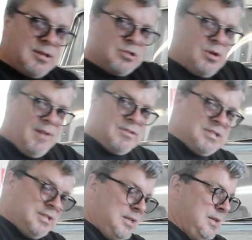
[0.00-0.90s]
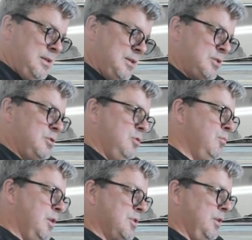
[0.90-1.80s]
because you haven't seen us do
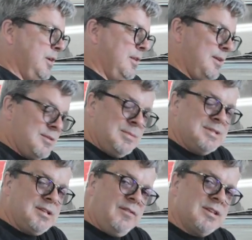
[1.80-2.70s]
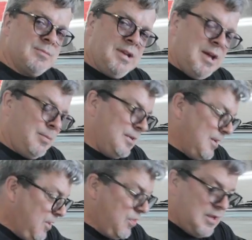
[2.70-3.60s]
much lately doesn't mean stuff hasn't been happening.
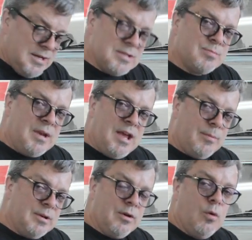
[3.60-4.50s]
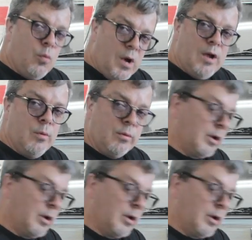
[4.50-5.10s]
The other thing that's been happening while we were